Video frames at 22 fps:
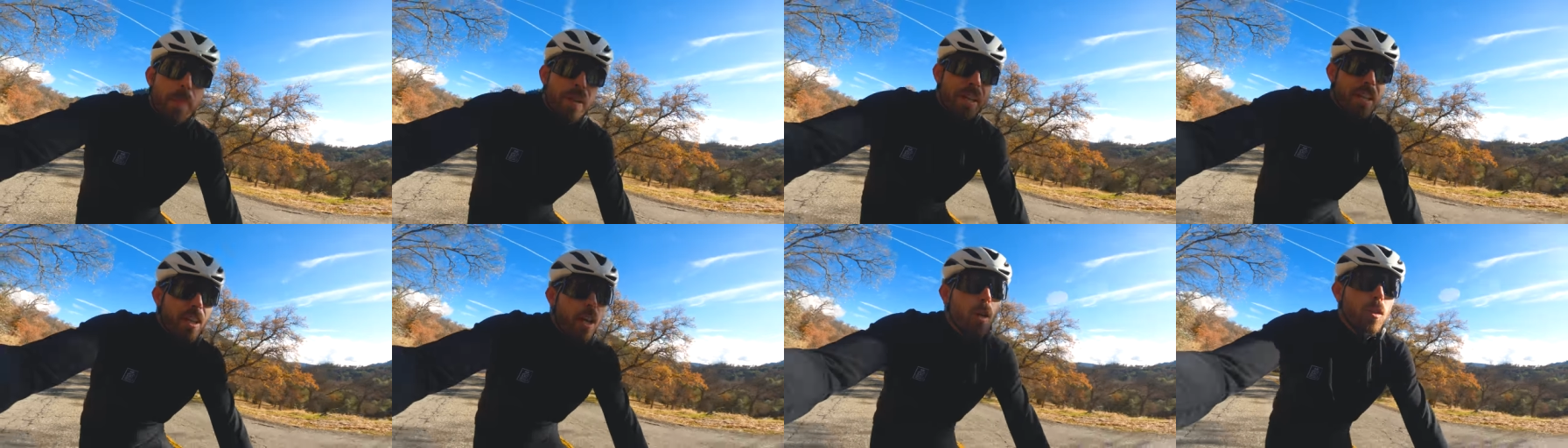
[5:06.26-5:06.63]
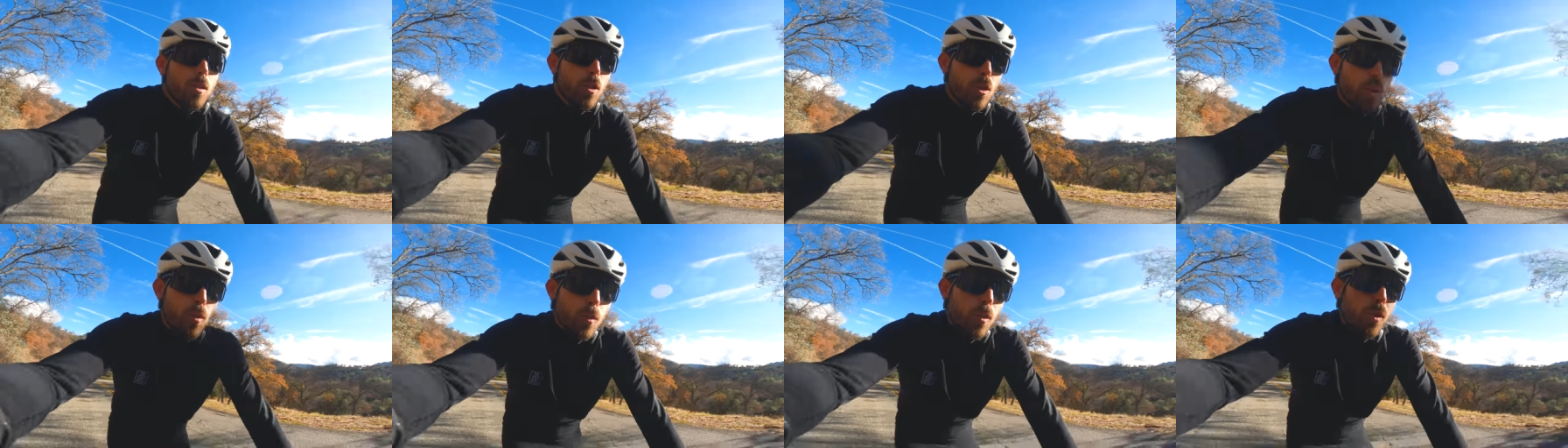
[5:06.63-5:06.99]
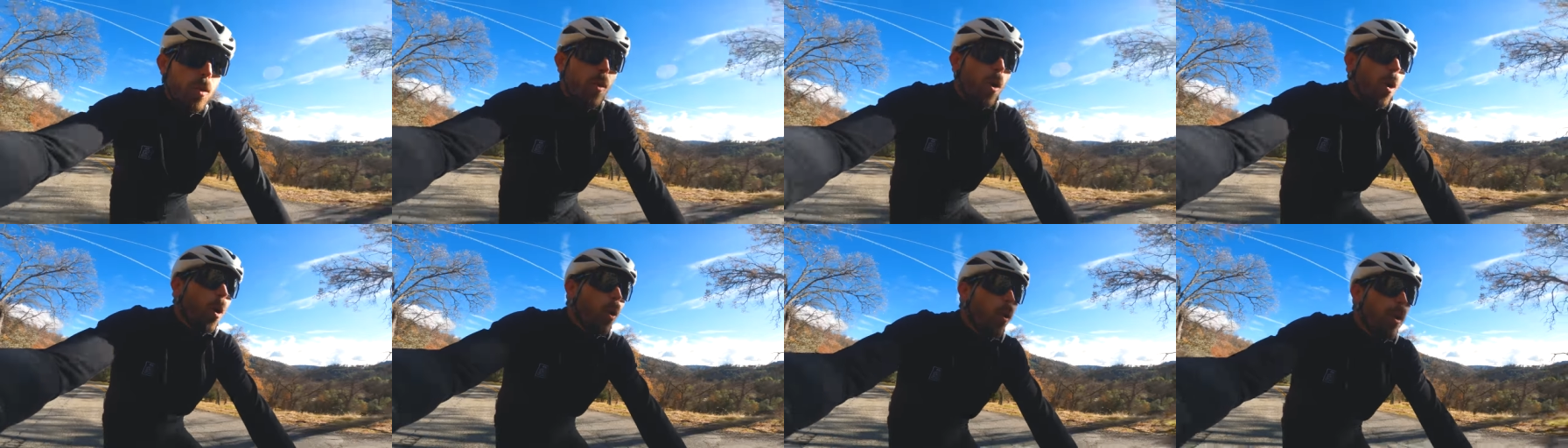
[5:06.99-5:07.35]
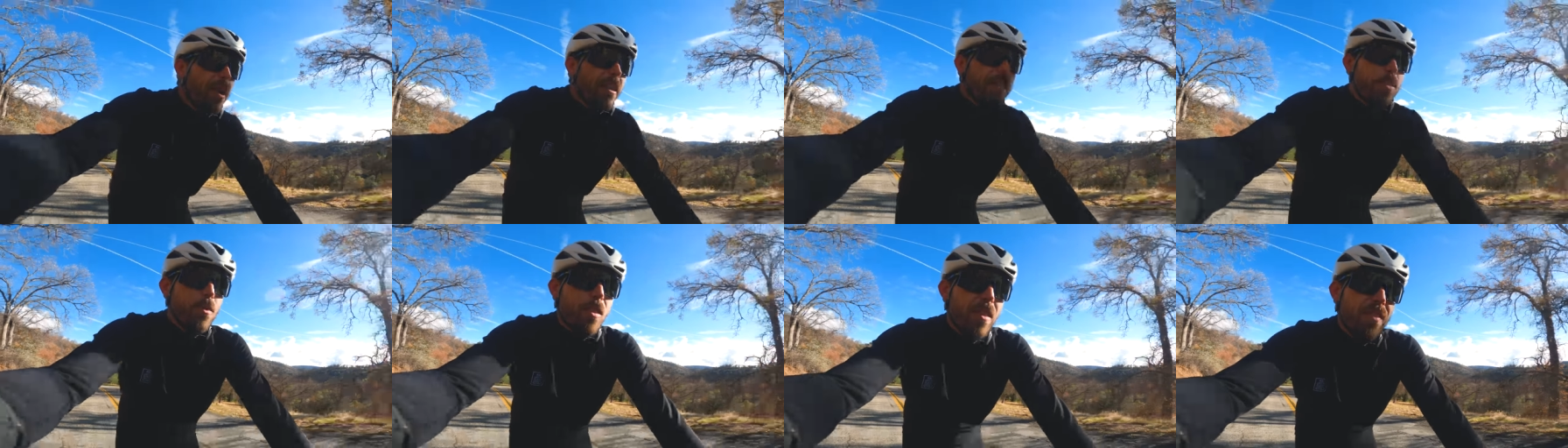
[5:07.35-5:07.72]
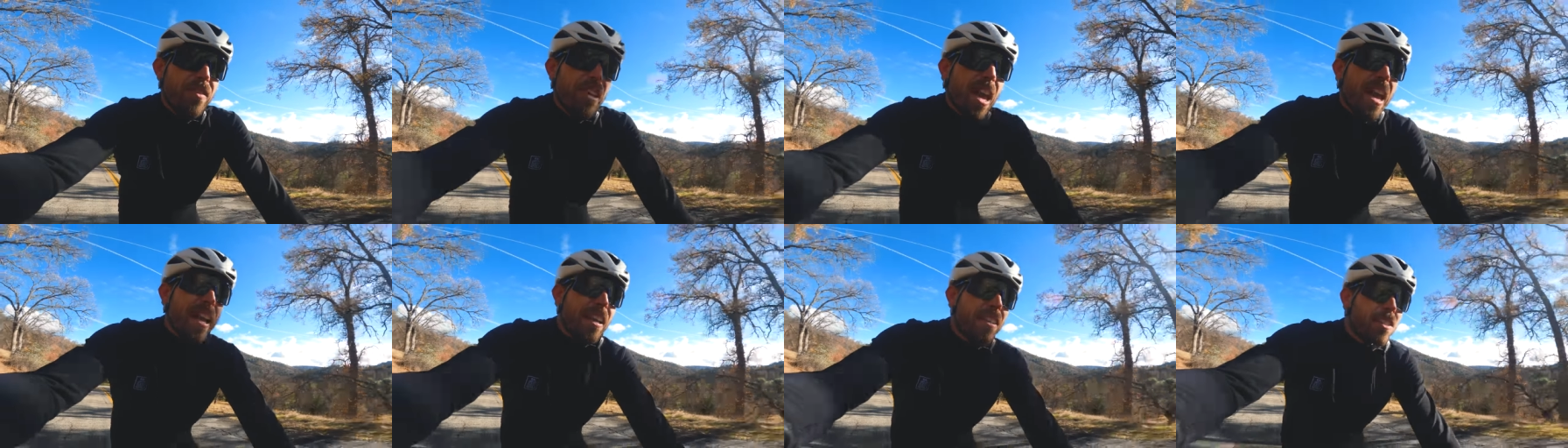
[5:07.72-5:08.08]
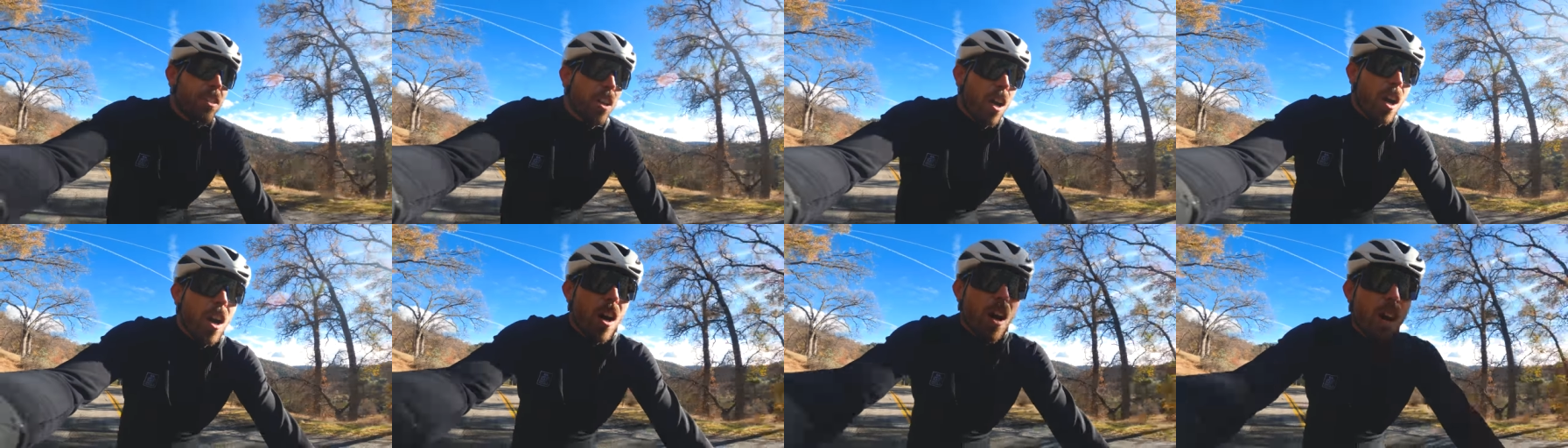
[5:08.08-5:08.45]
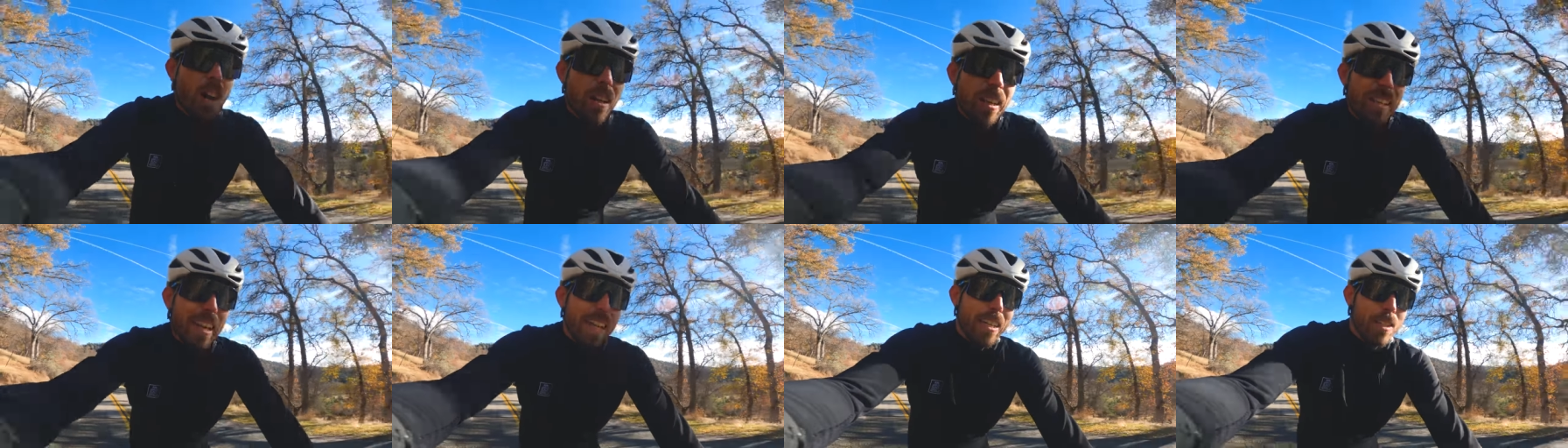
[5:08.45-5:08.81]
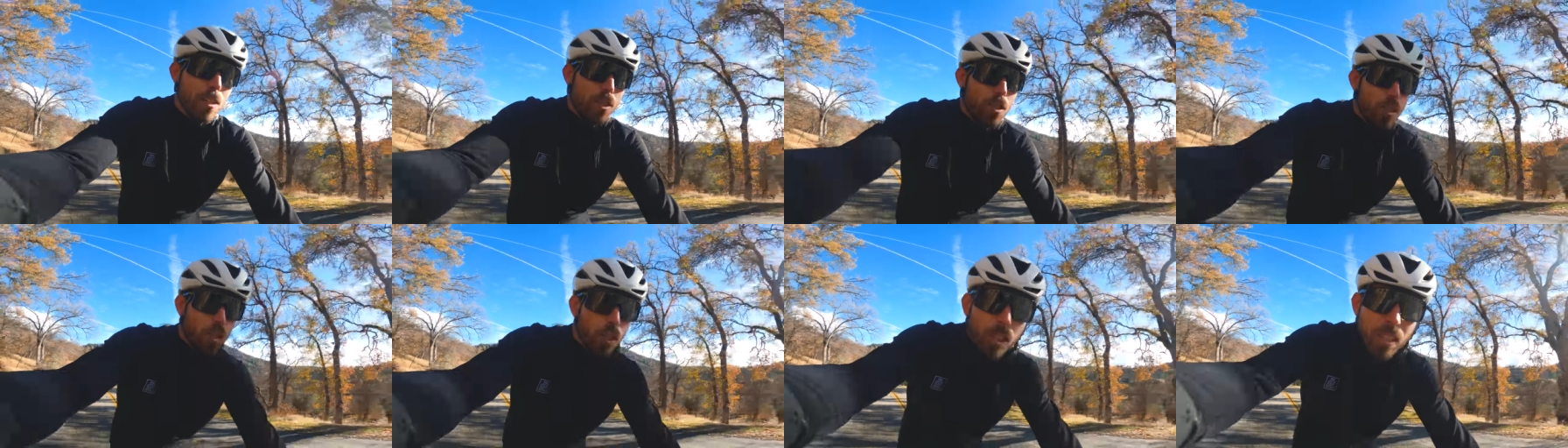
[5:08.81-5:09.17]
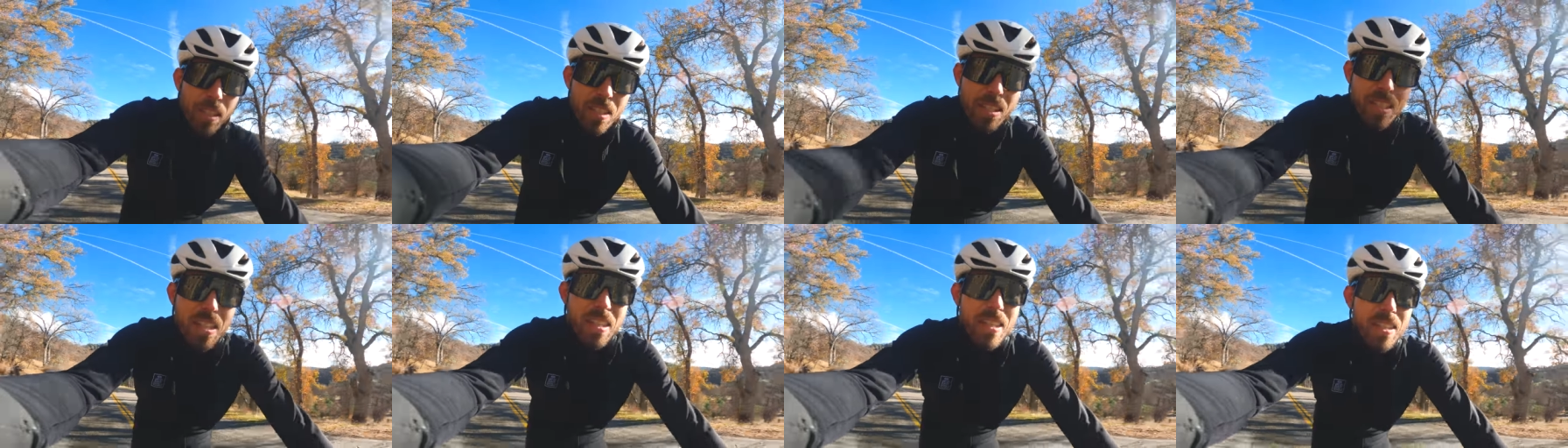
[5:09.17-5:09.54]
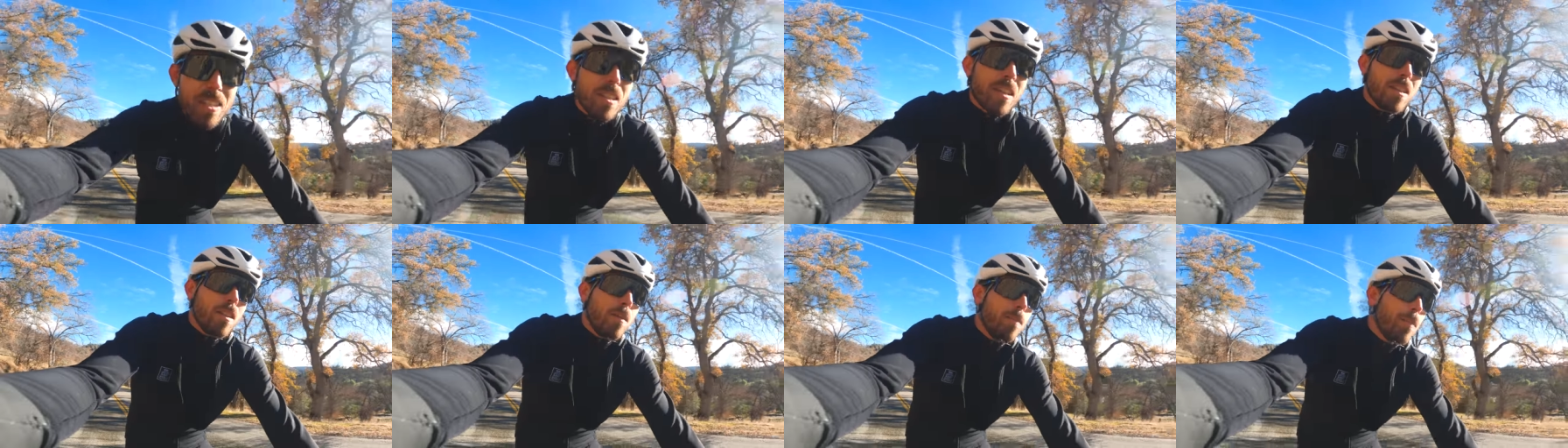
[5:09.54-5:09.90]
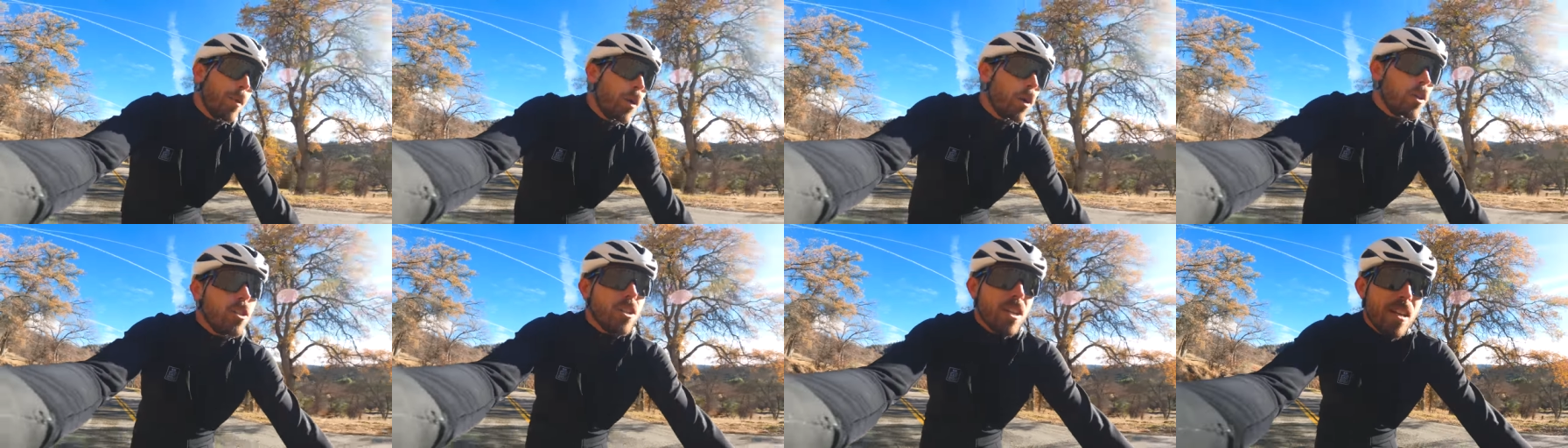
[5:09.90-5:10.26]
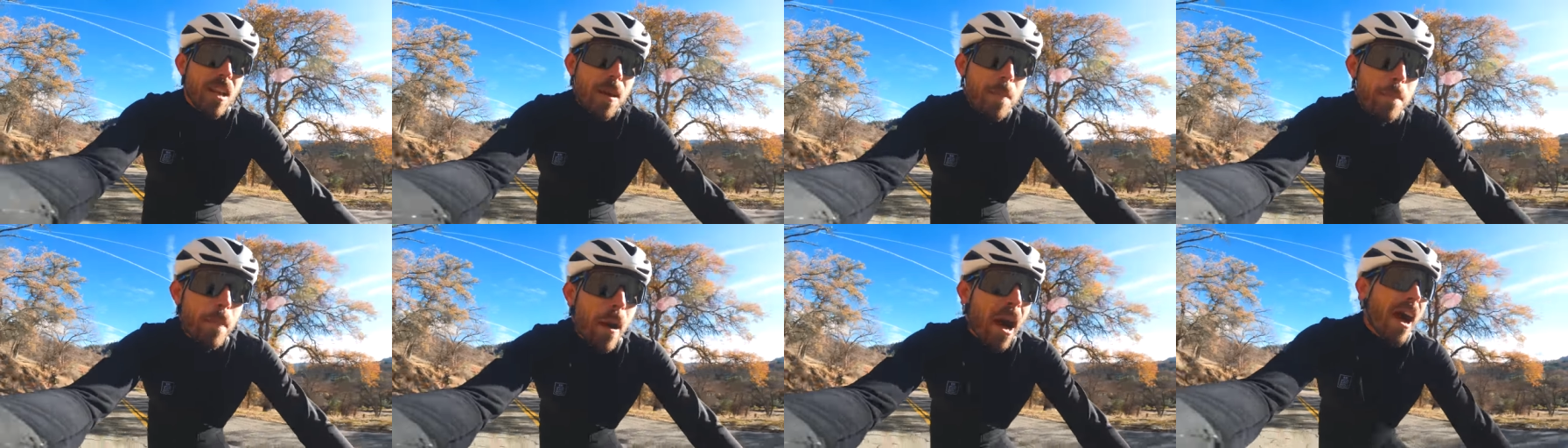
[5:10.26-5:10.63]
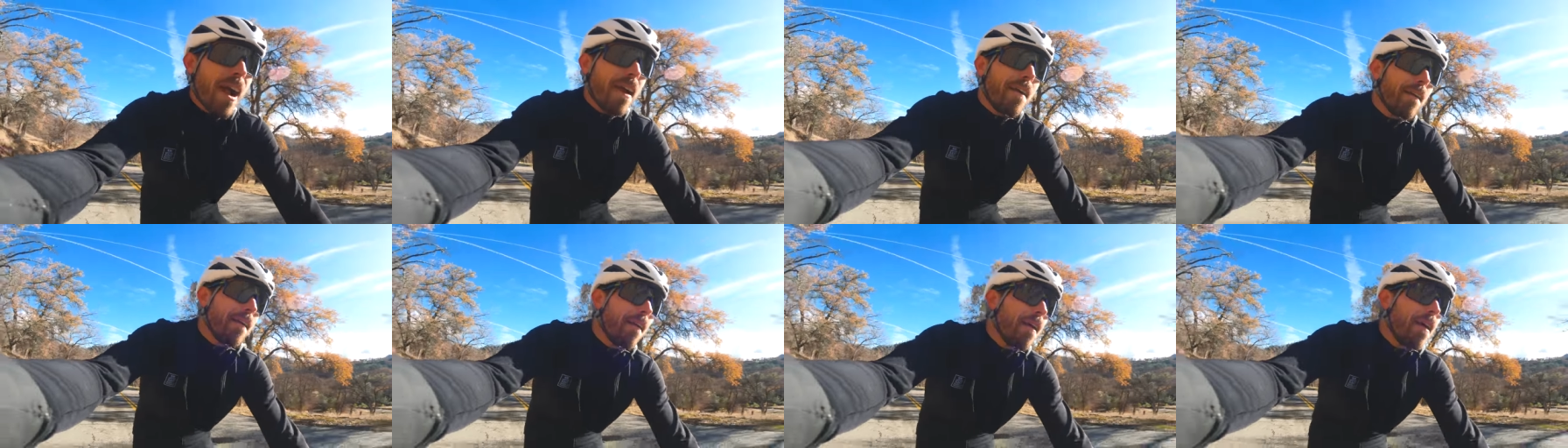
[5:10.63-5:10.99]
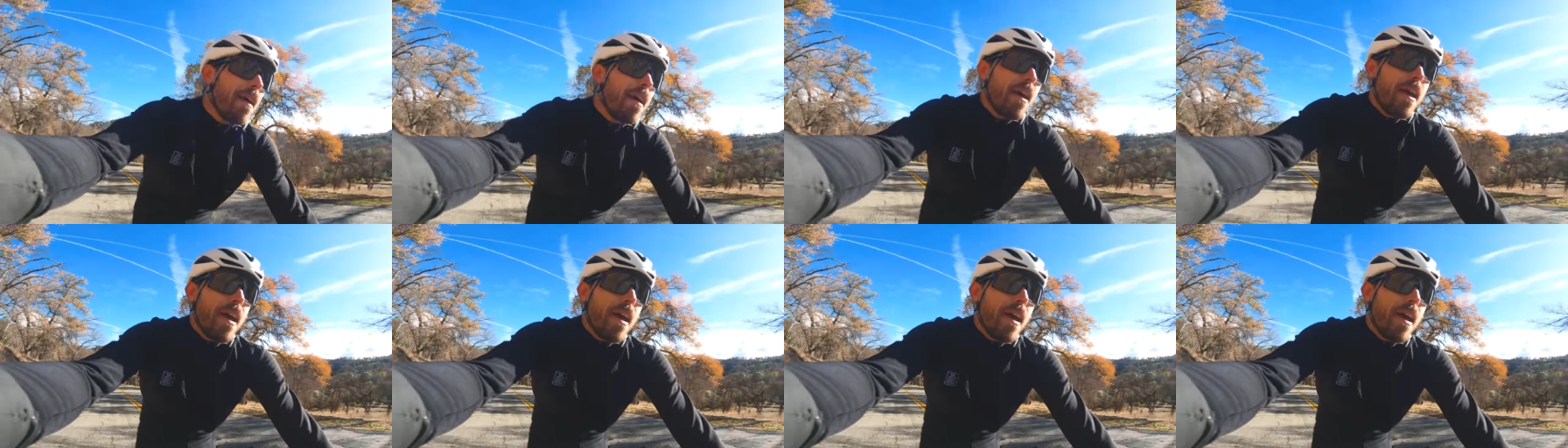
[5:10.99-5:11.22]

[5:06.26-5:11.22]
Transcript: But it goes through the whole history of Genghis Khan and like Xerxes and the Persian Empire.